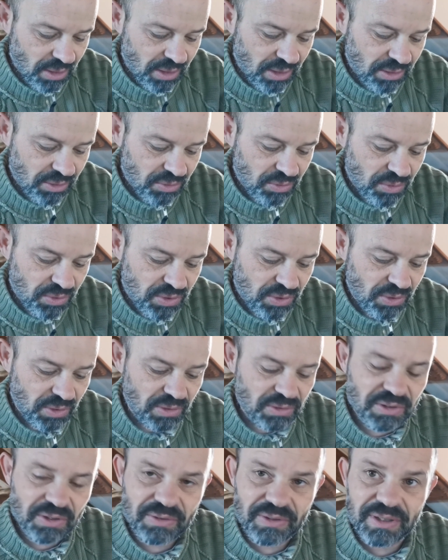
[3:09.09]
and to
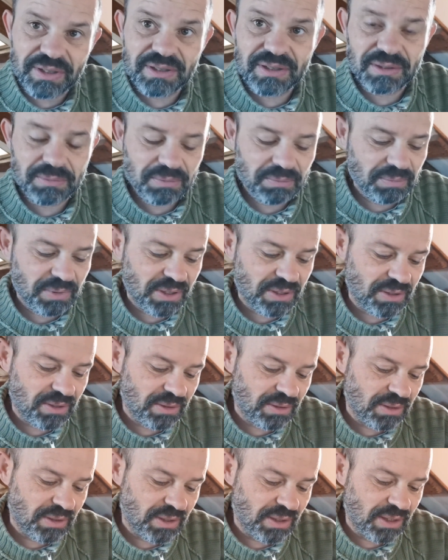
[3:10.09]
solder it
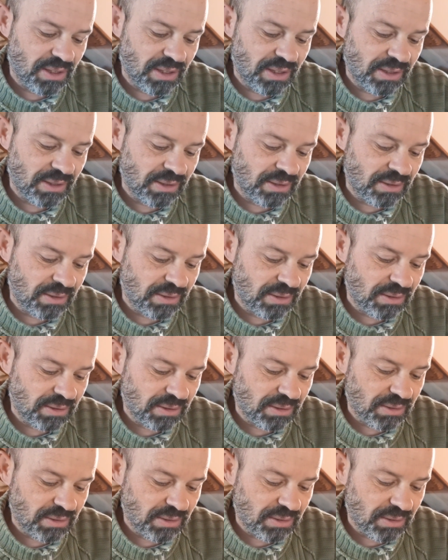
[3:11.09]
and
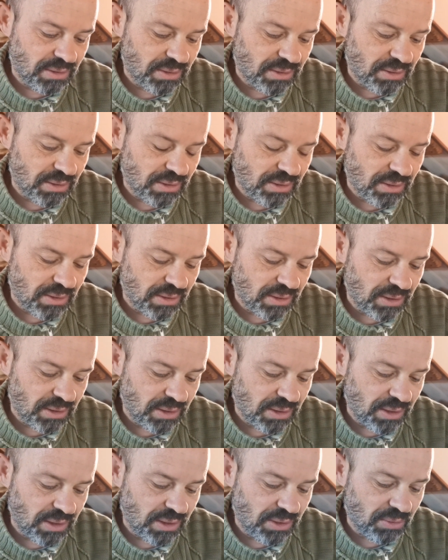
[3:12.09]

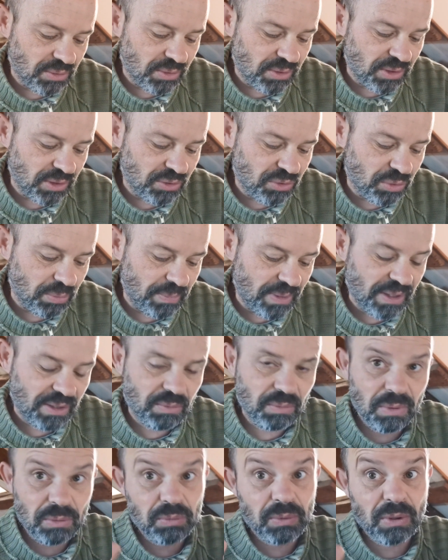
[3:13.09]
in order to
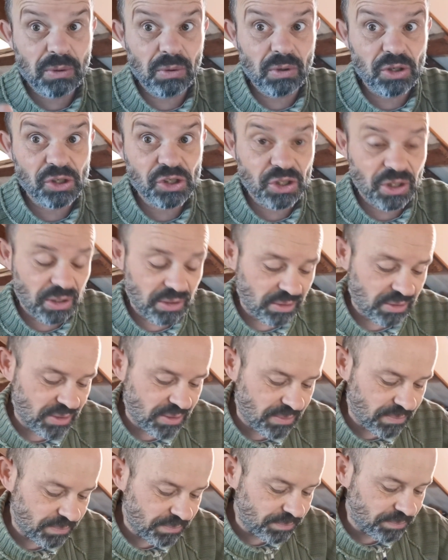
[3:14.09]
make what we call a
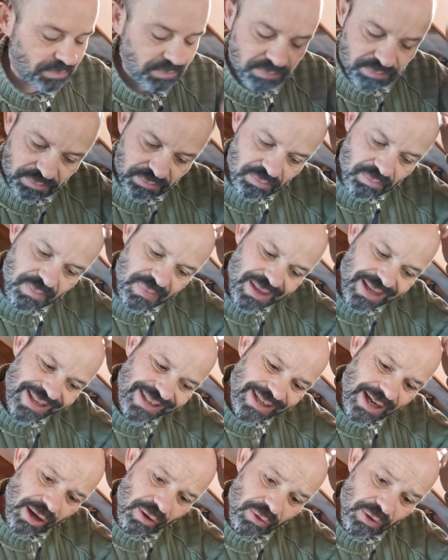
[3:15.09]
shunt.
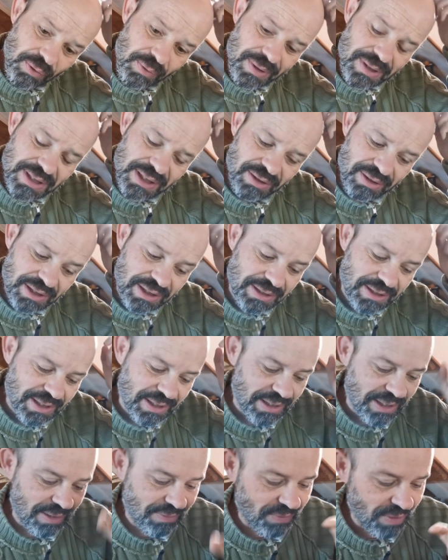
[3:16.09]
Now you will see on
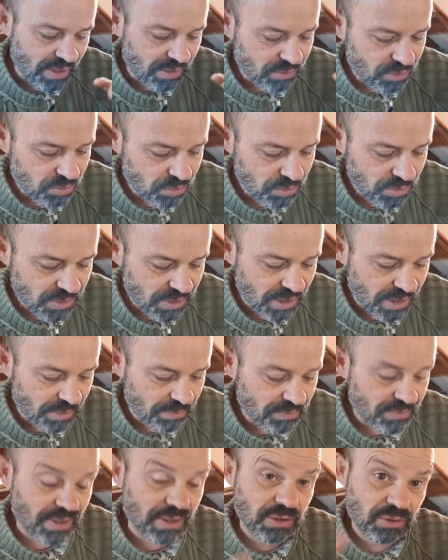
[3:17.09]
internet there are two
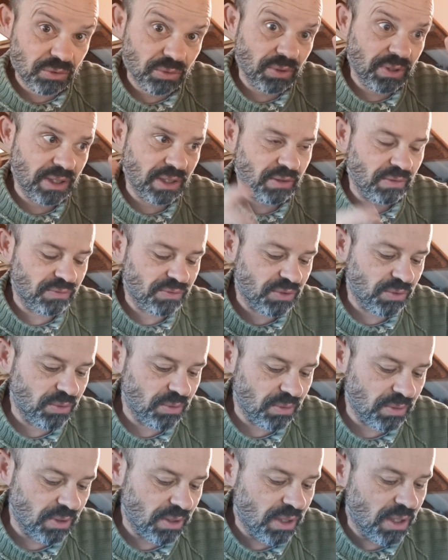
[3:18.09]
types, there are two kind of
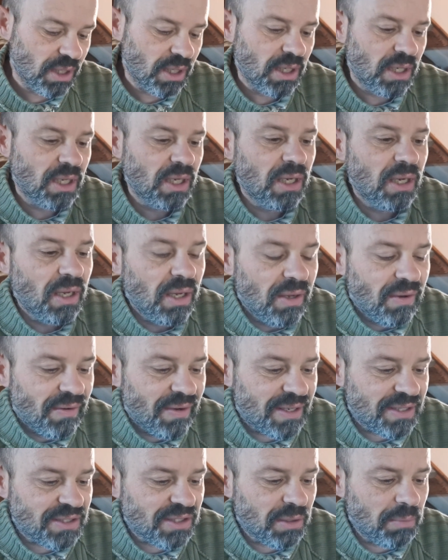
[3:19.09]
screw.
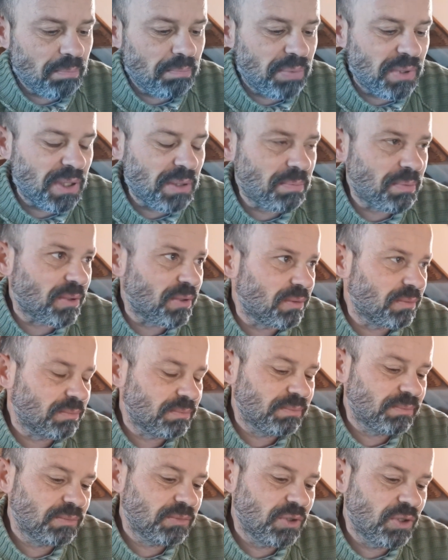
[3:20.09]
There are some people
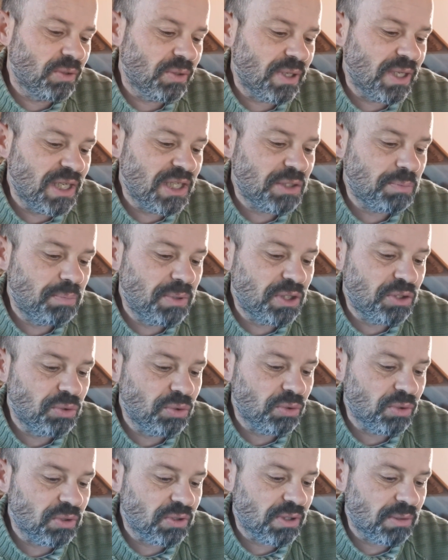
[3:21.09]
using ESP
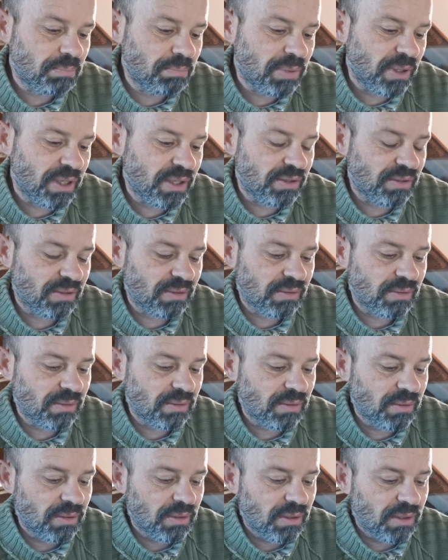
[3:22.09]
tools and
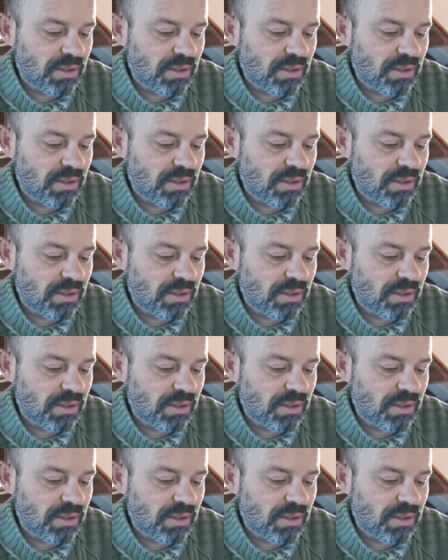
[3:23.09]
Python